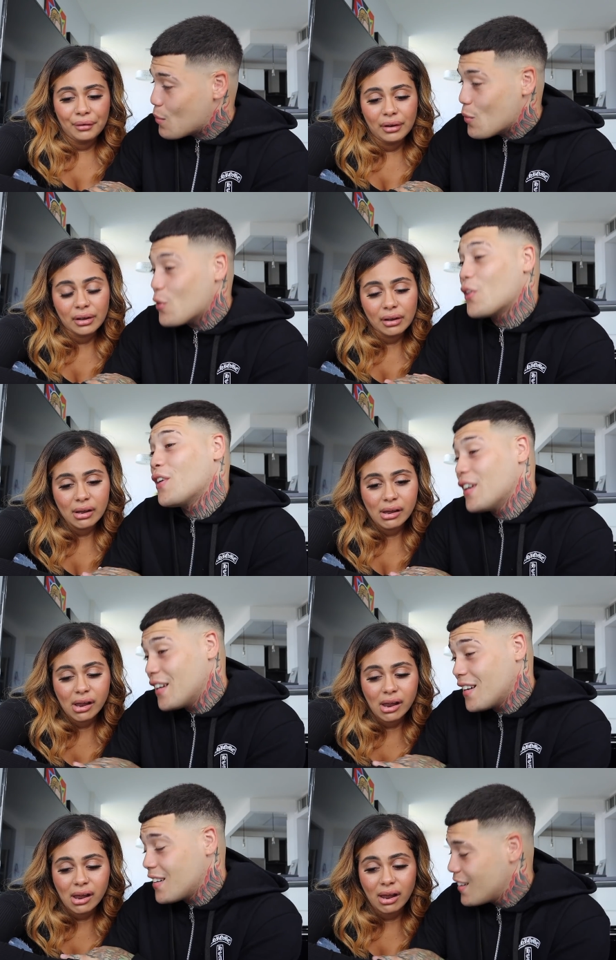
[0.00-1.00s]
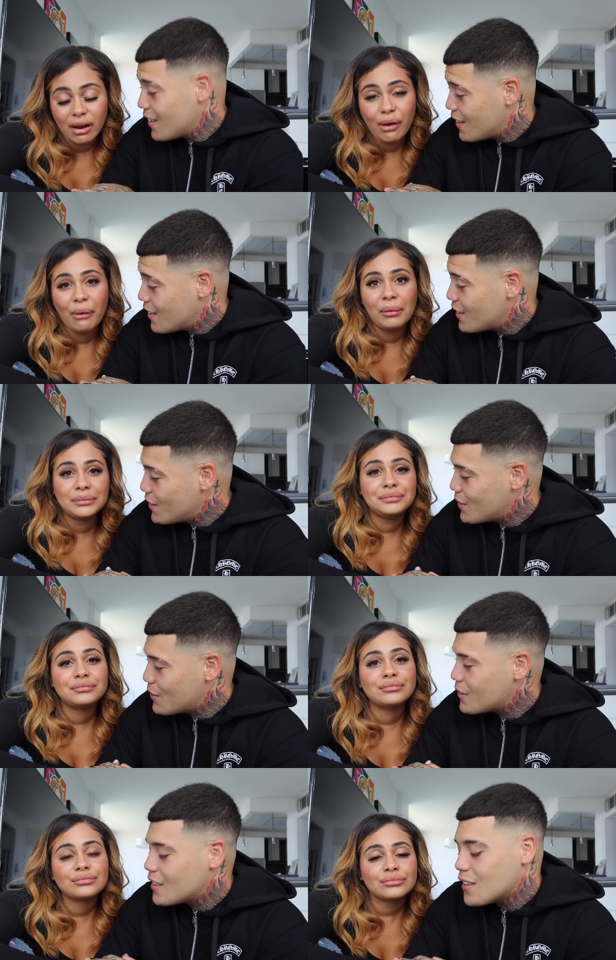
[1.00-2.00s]
Speaker 1: more. I know. You
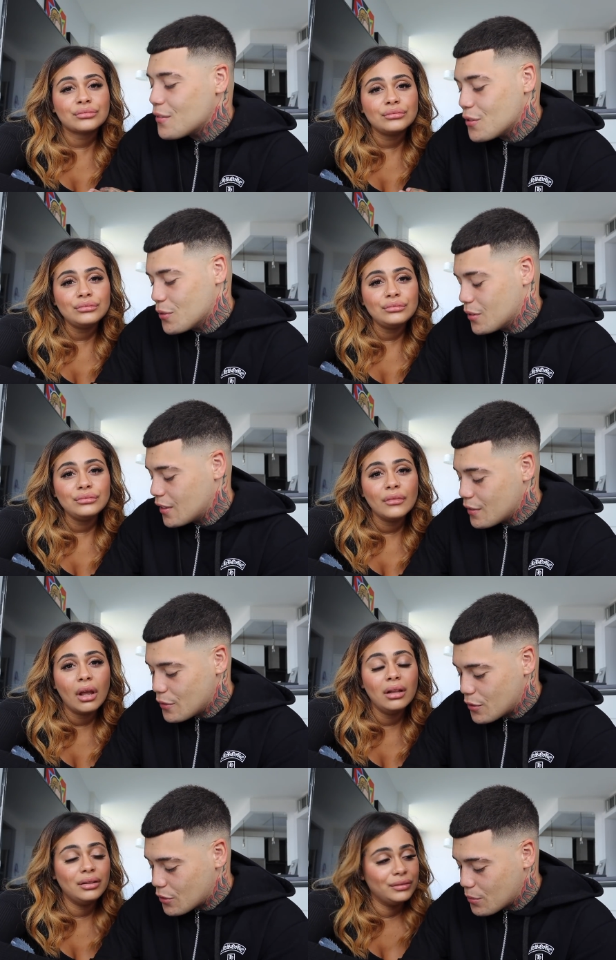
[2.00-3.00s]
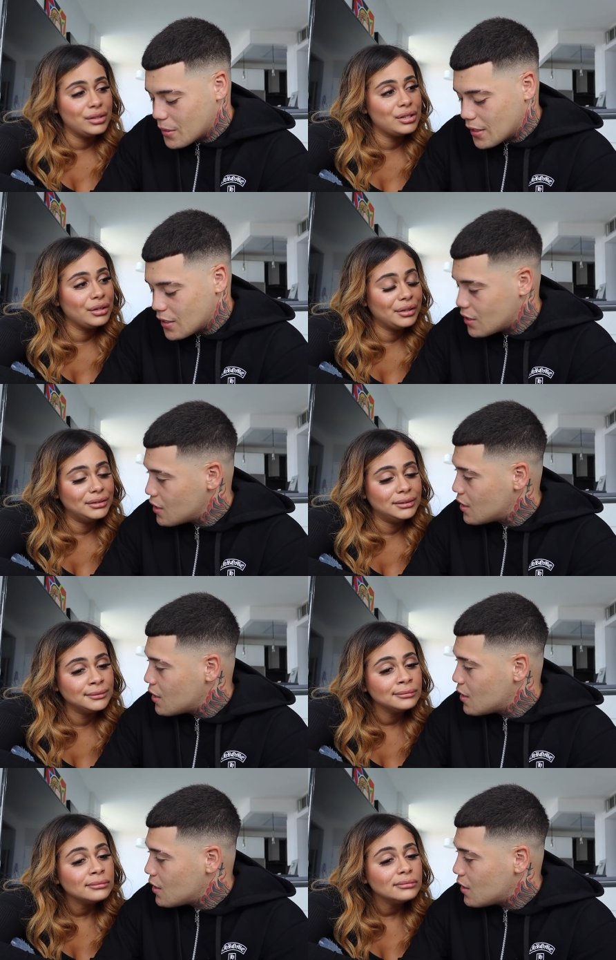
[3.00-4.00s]
know, I love you. I love you I so you much. Too.
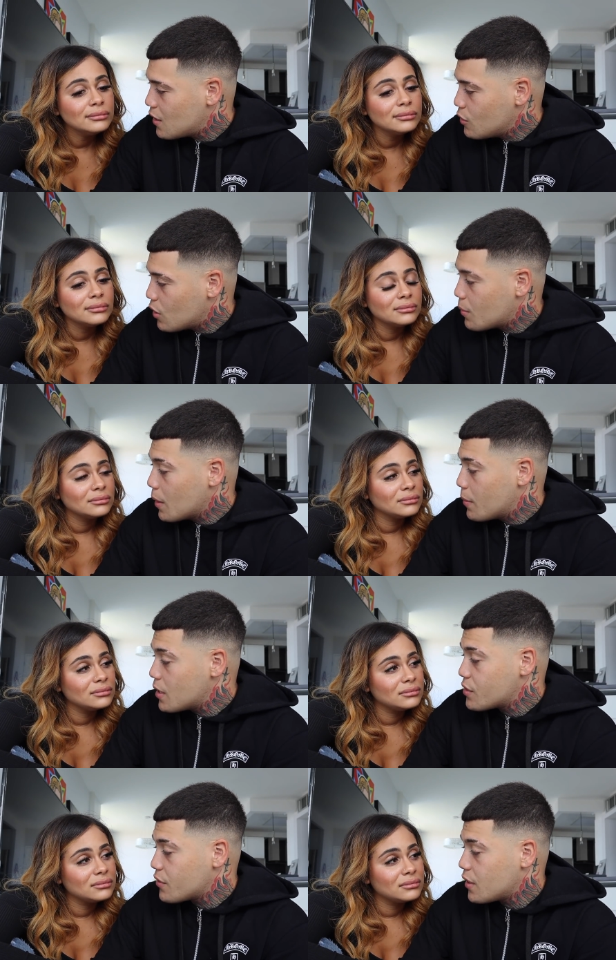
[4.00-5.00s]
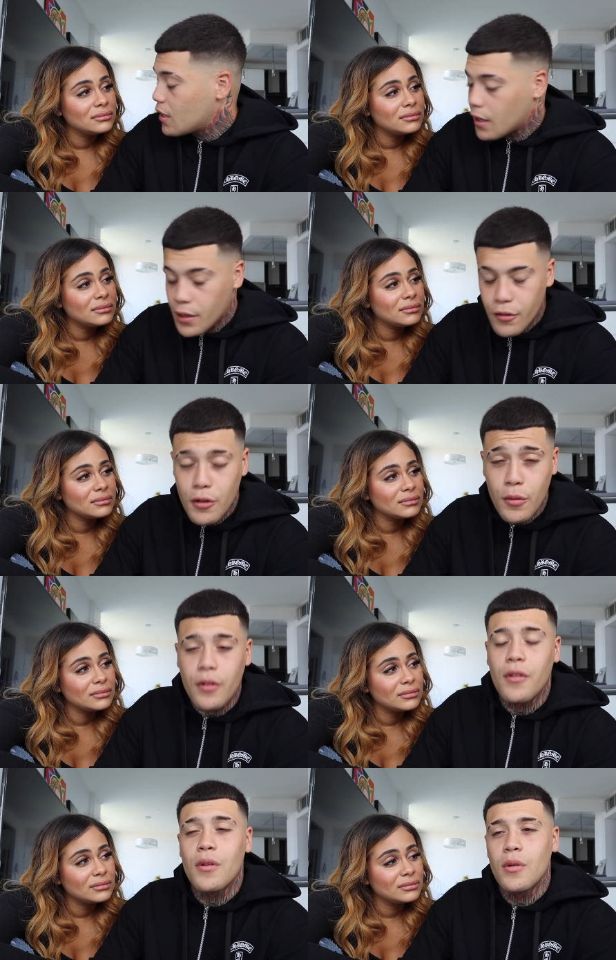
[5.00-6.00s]
And you are my best friend. I agree
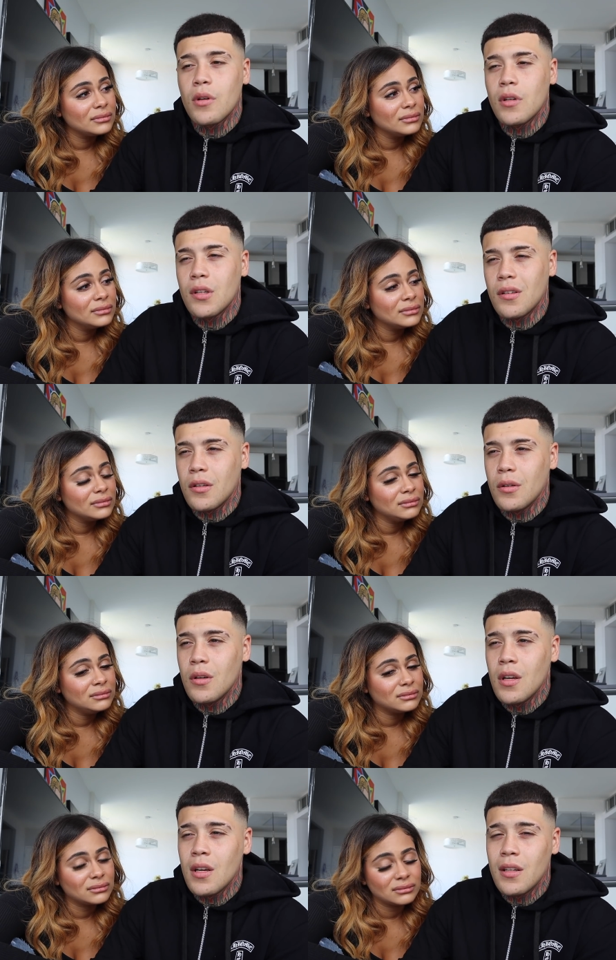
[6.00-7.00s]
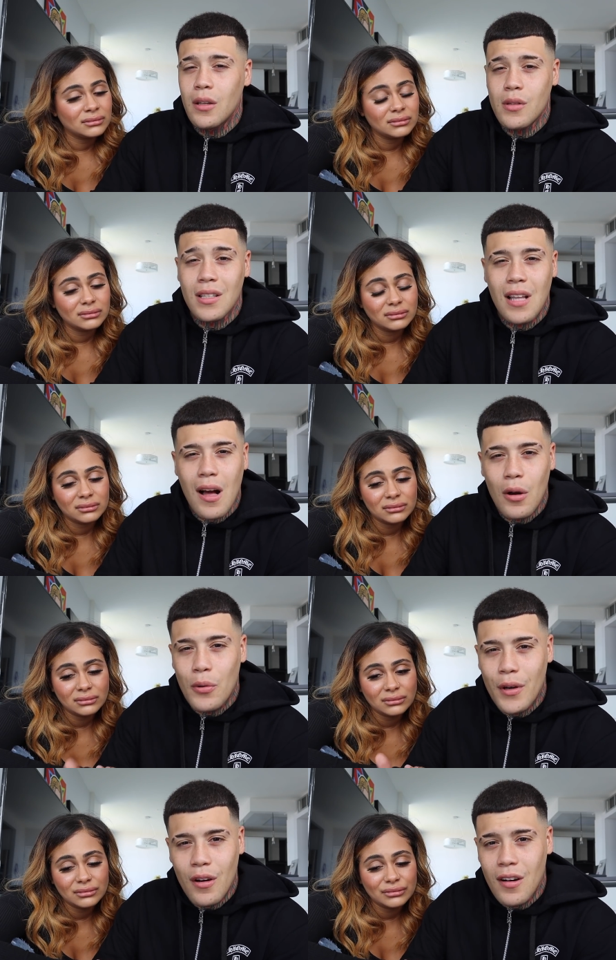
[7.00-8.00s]
with you you know there was a lot
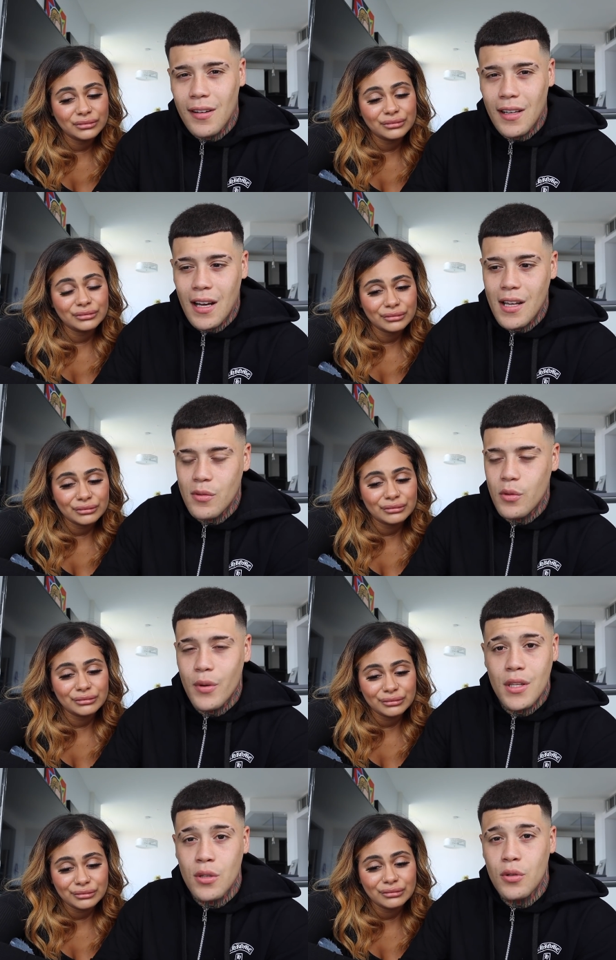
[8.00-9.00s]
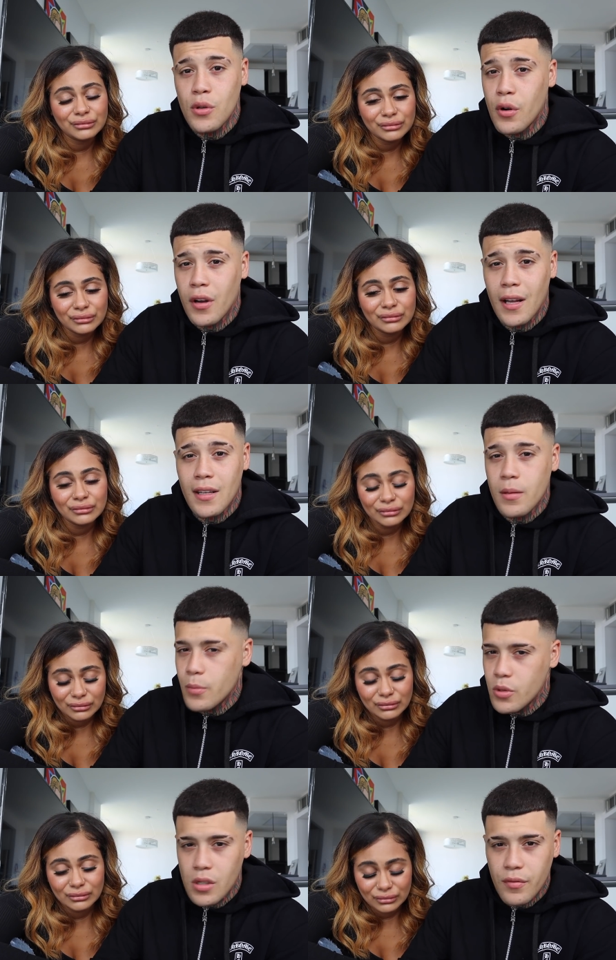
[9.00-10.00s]
going on guys we went to new york i did
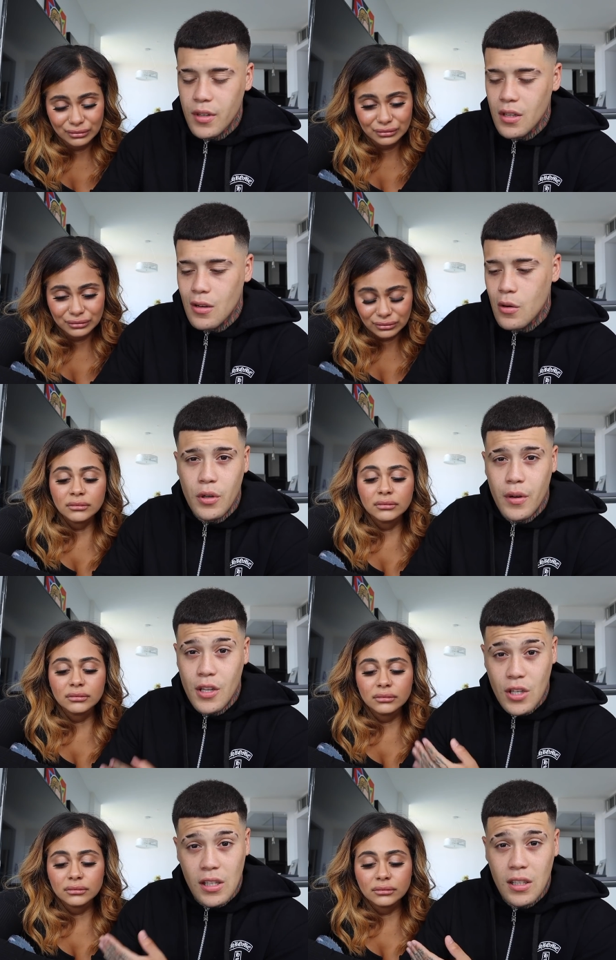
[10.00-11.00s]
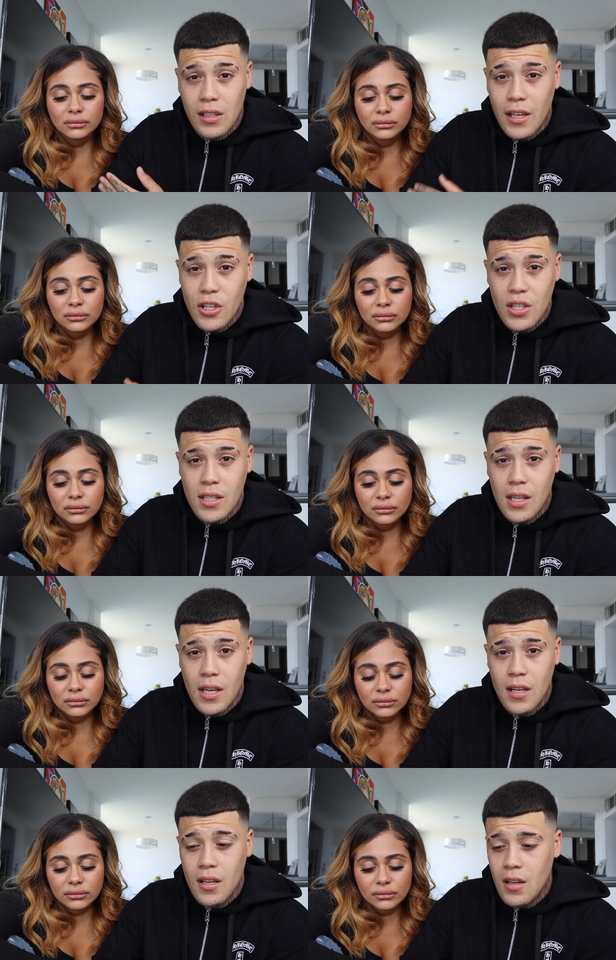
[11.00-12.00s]
a music video you know angelica like she
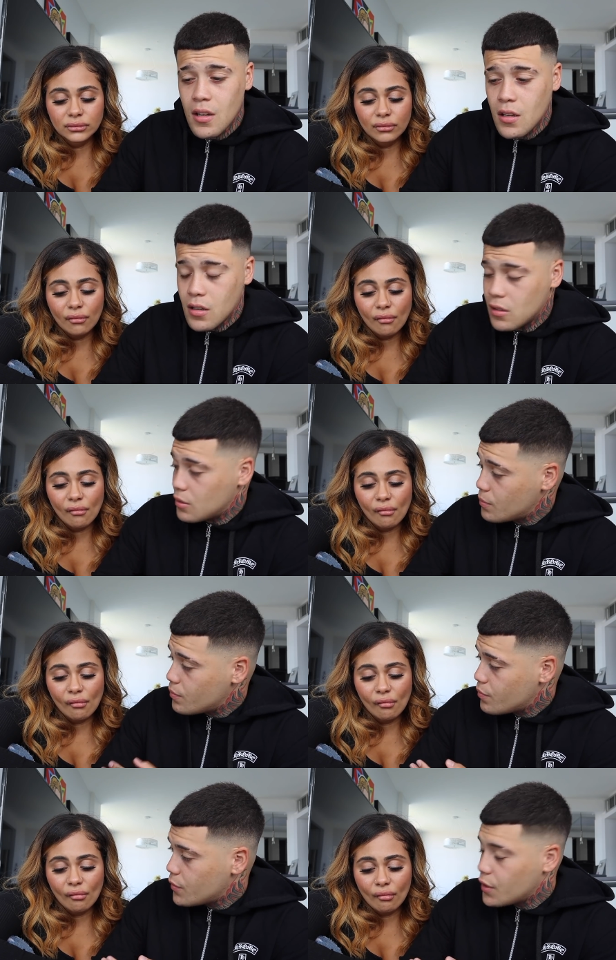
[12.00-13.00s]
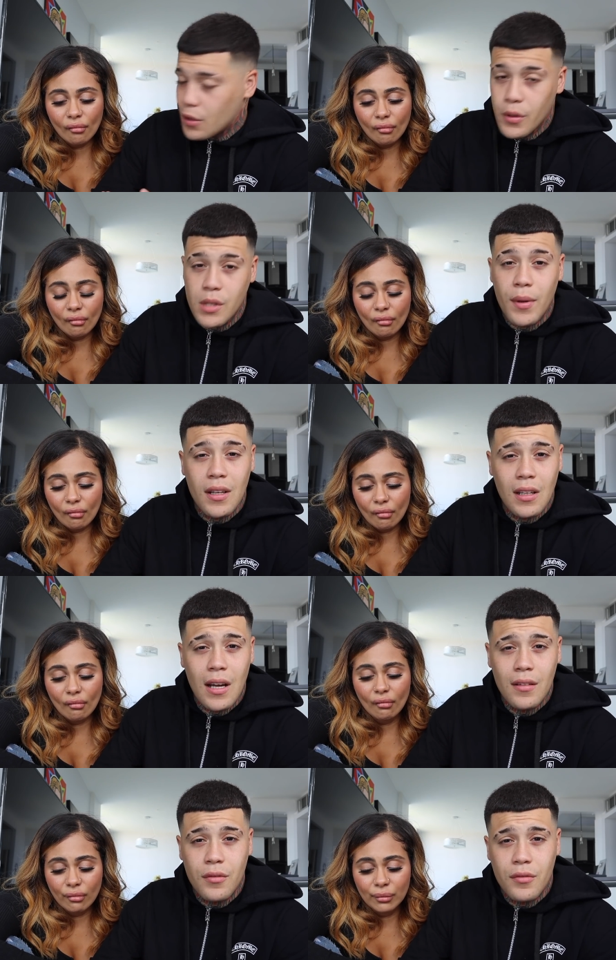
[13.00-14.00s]
said um, you know, we spend a
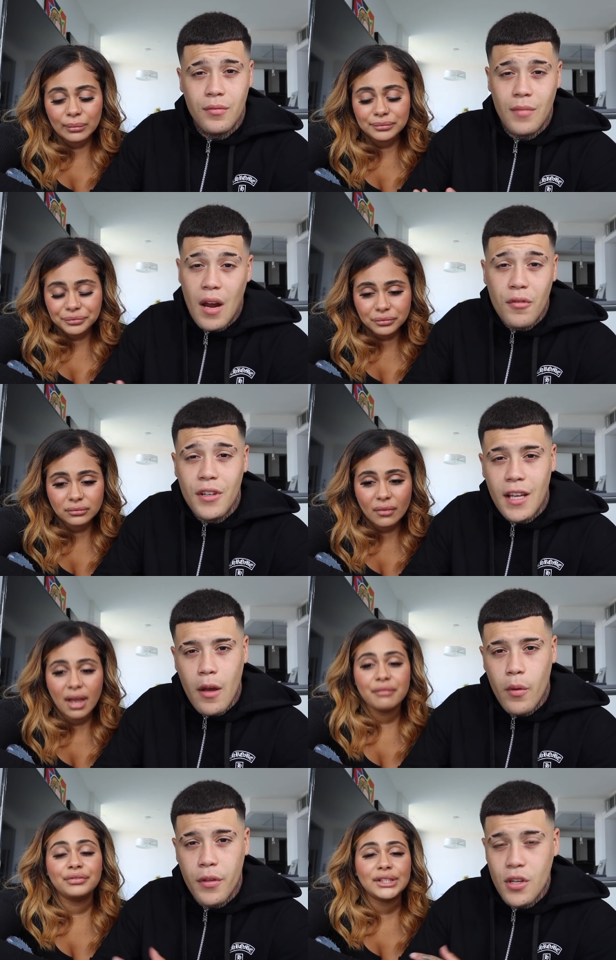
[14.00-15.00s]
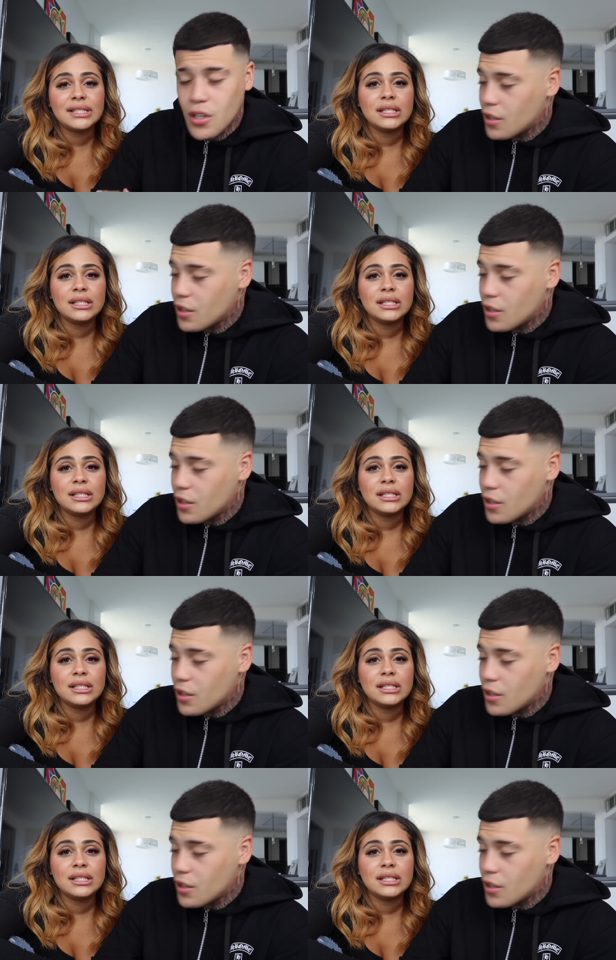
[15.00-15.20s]
lot of every day every with each